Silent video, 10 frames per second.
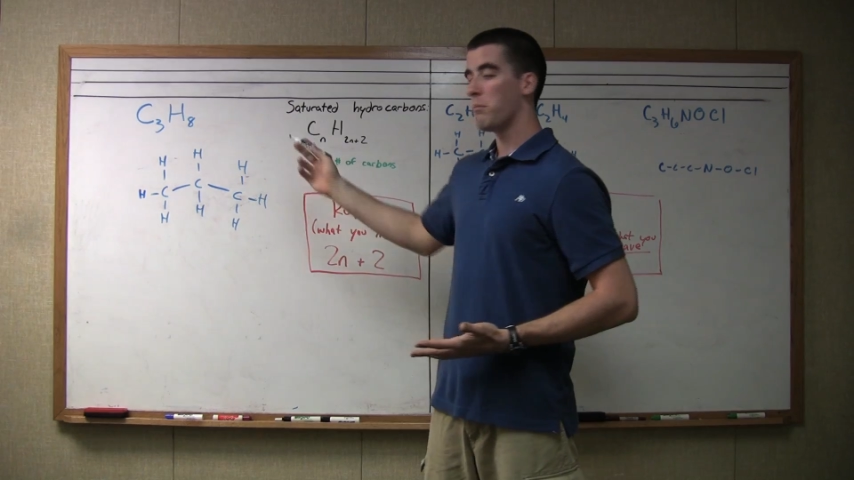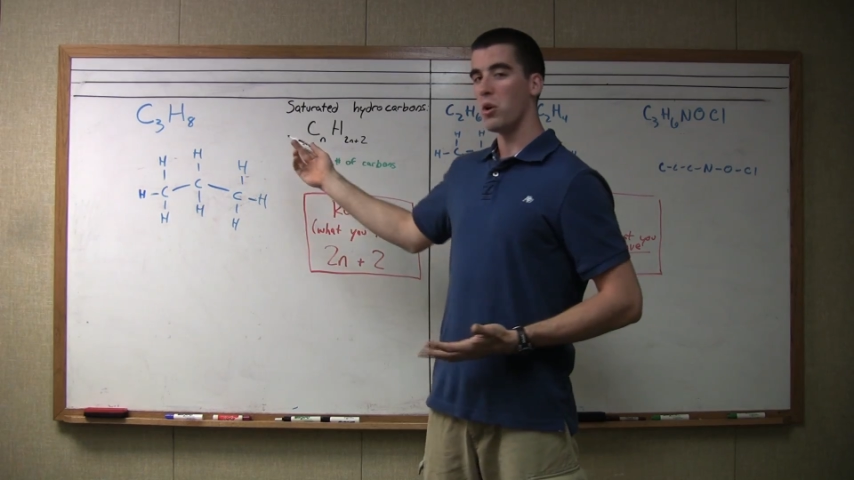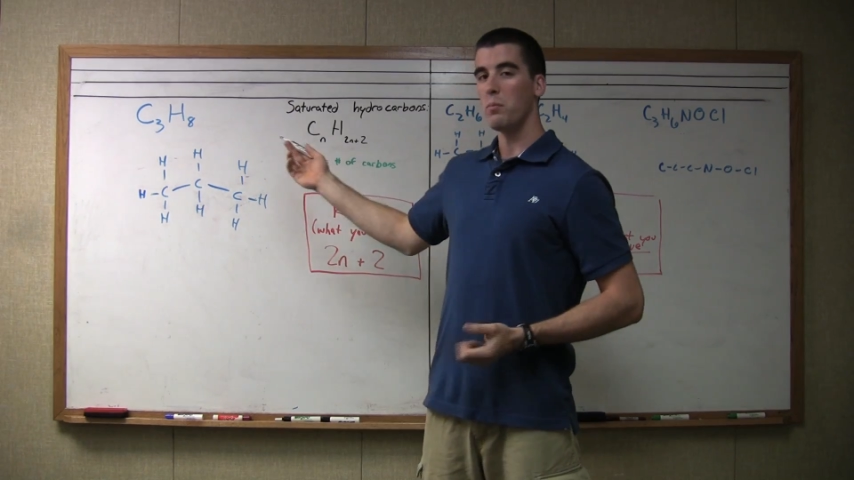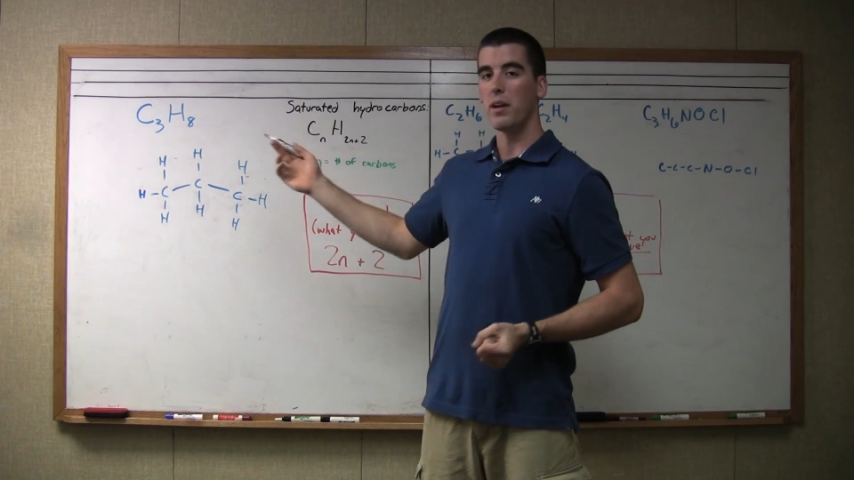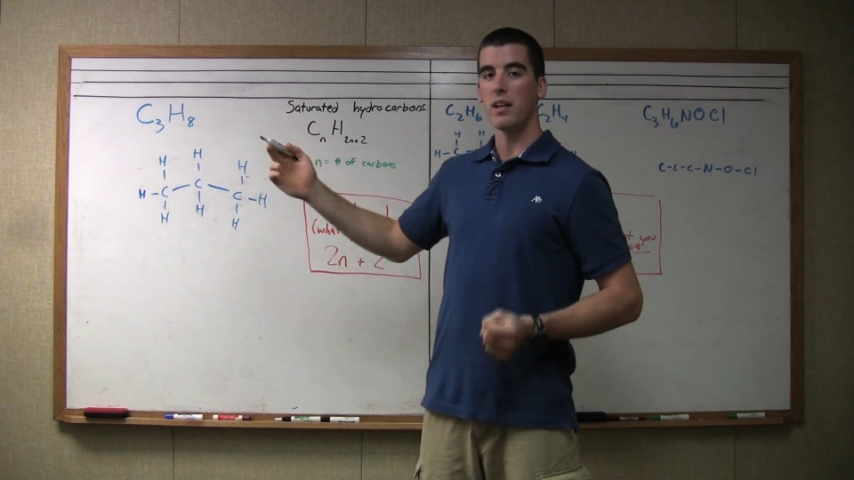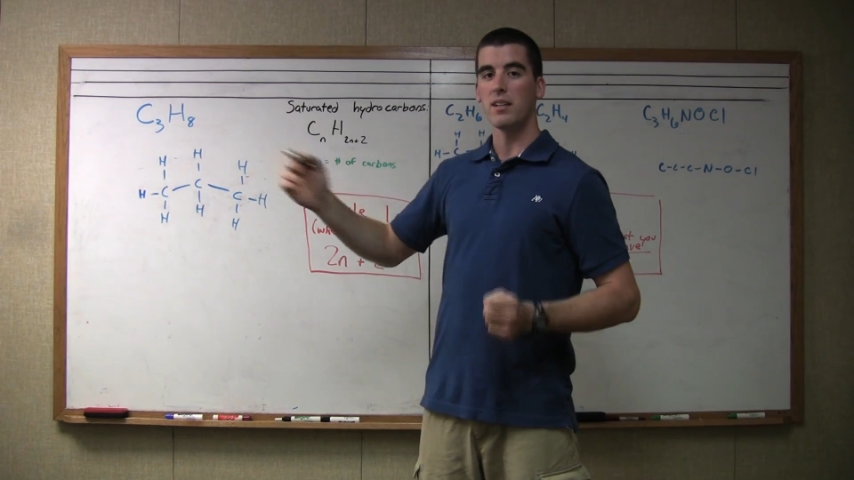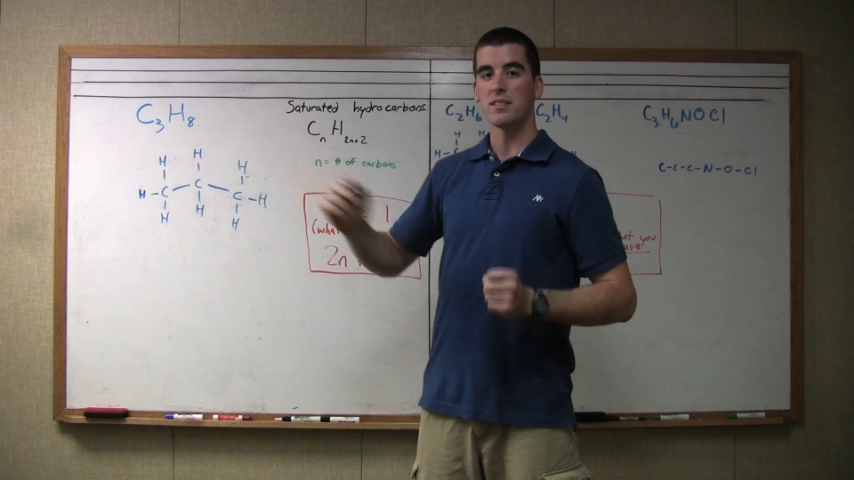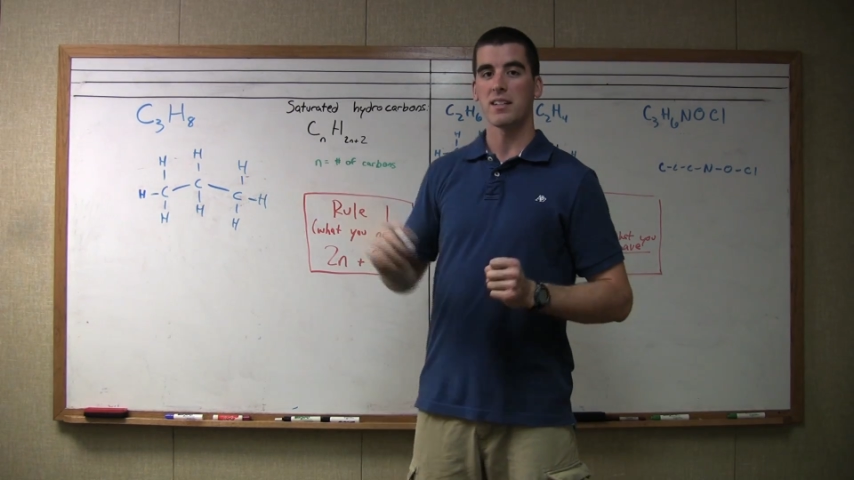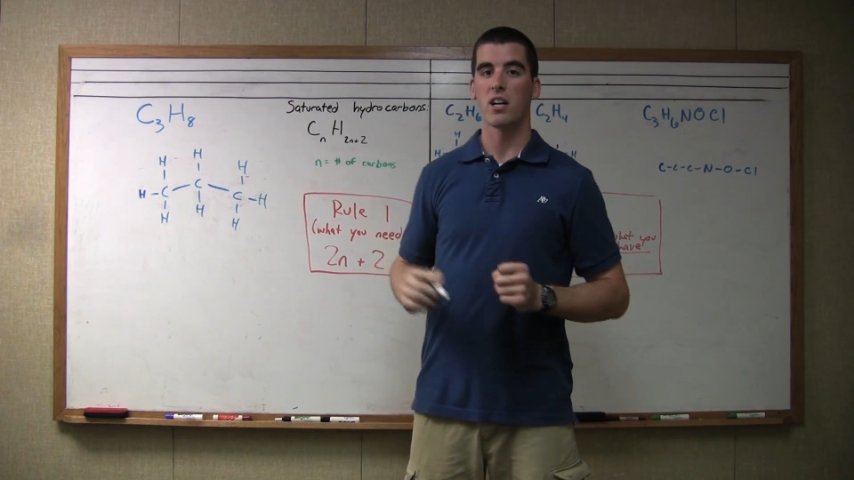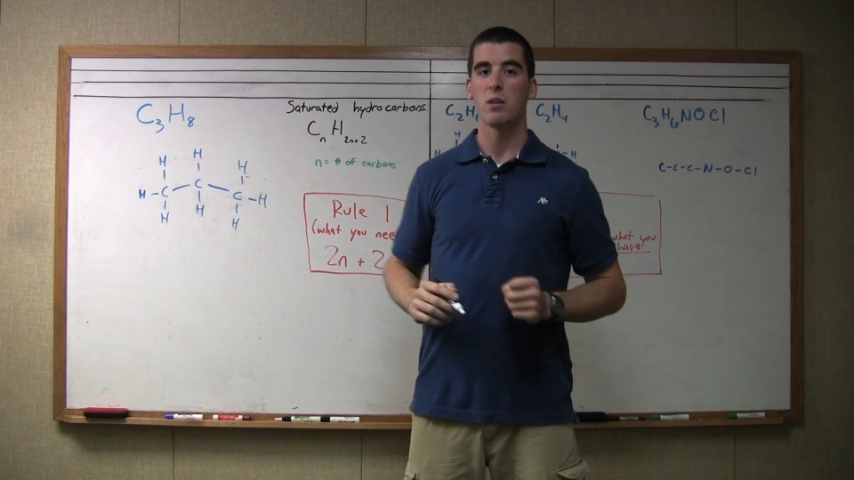Propane
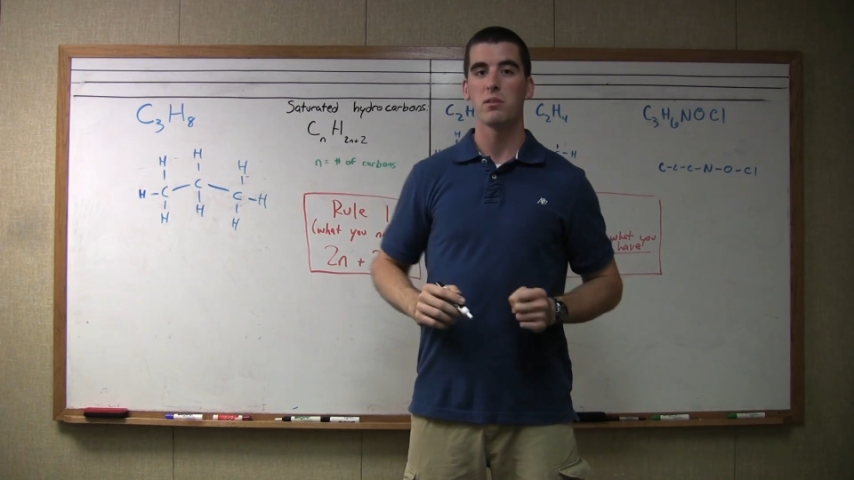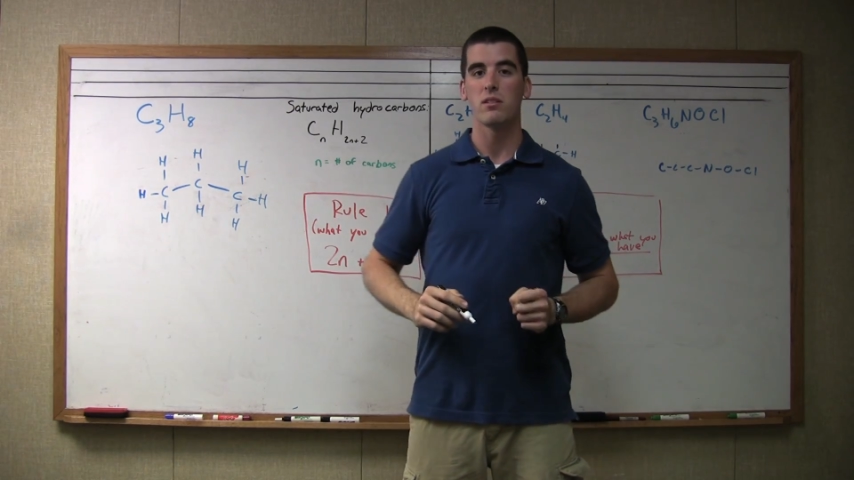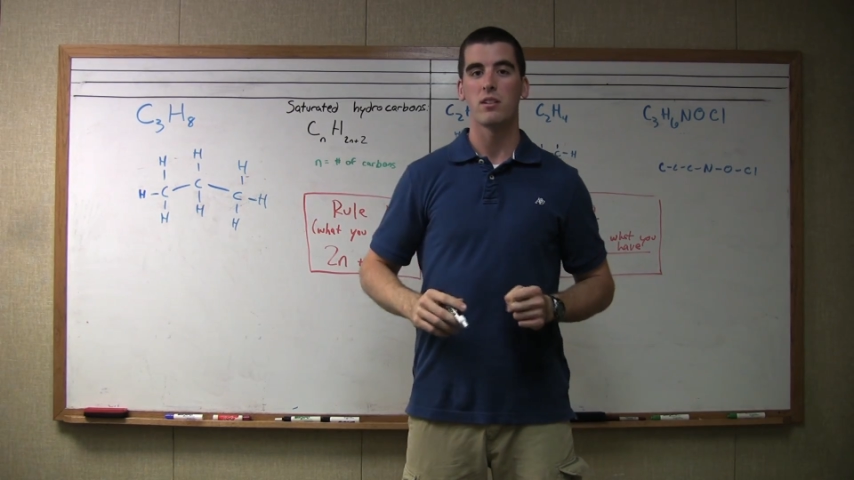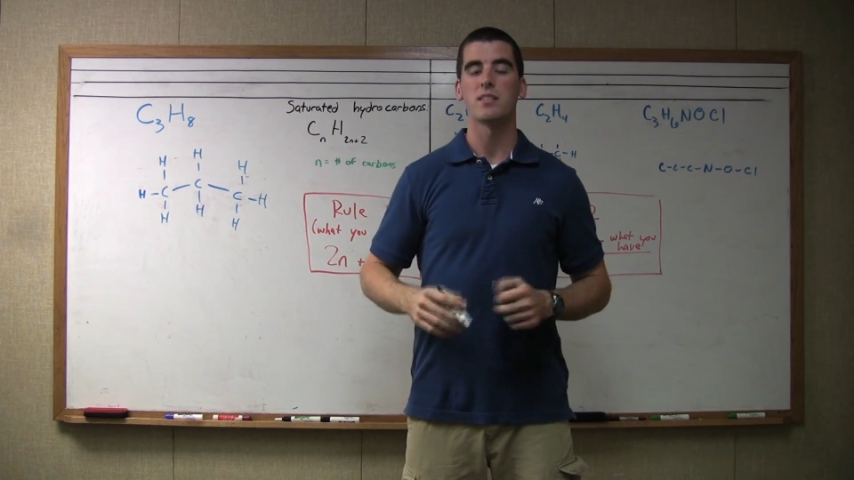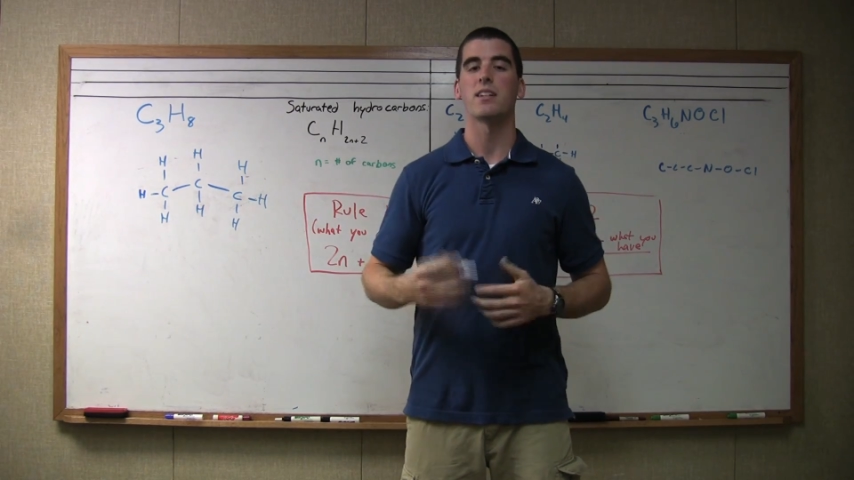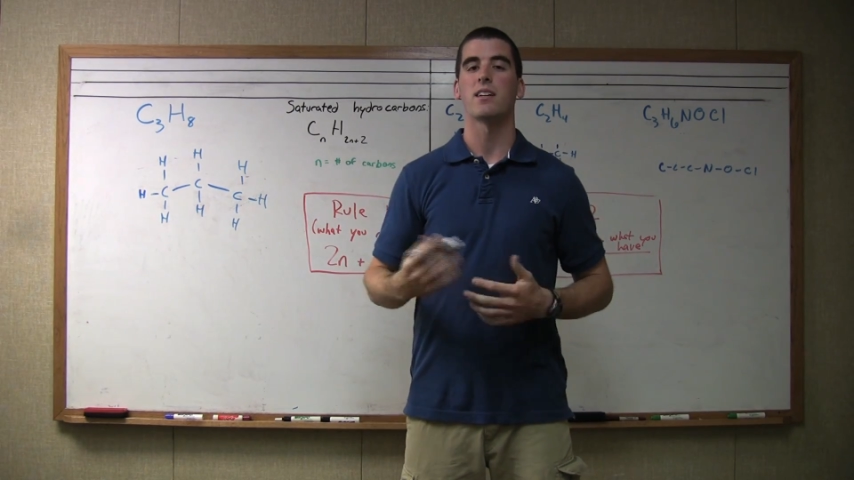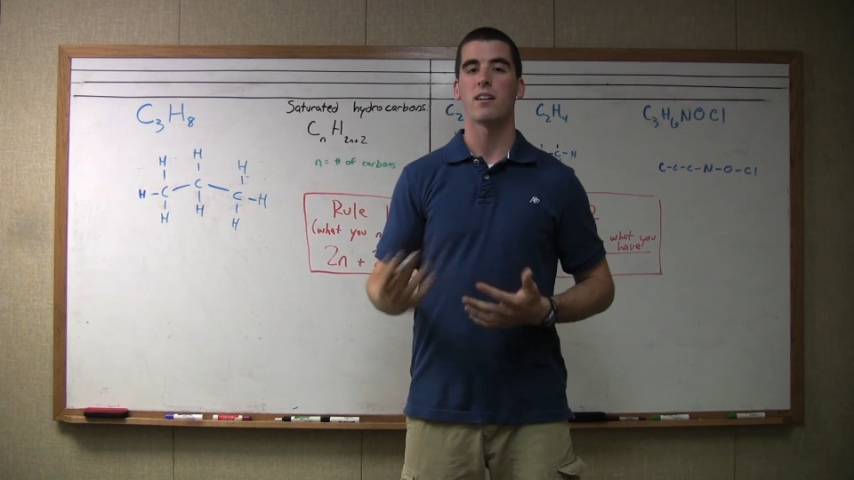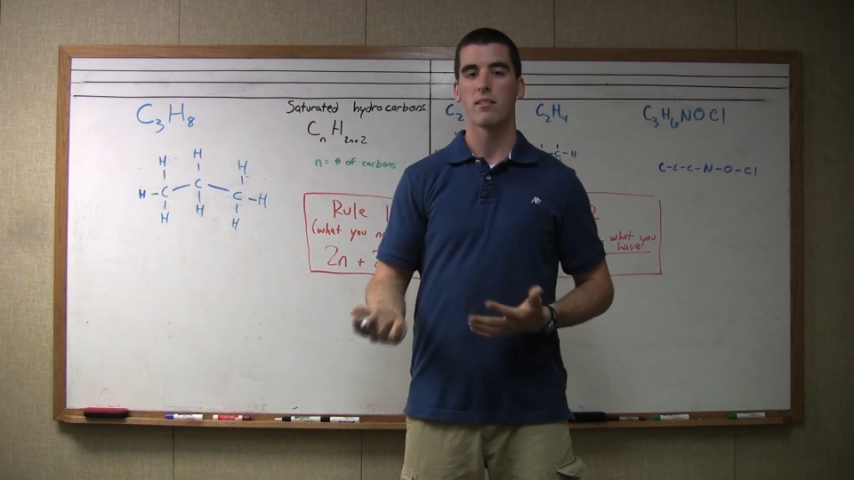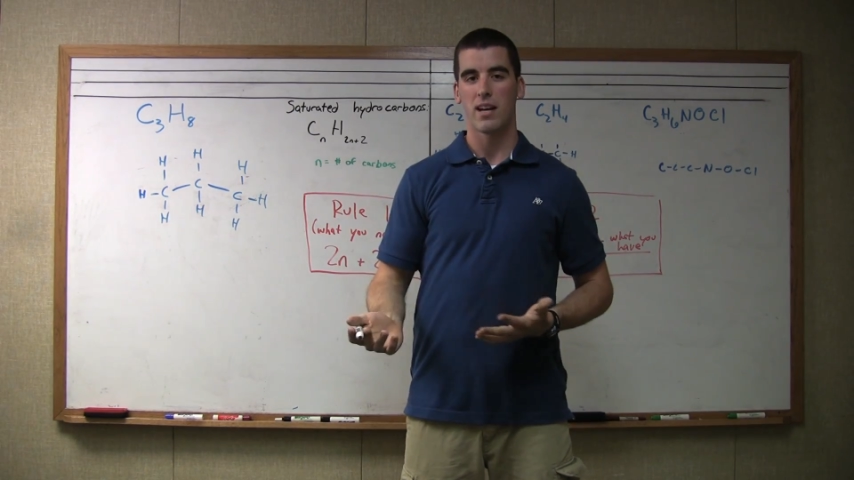is a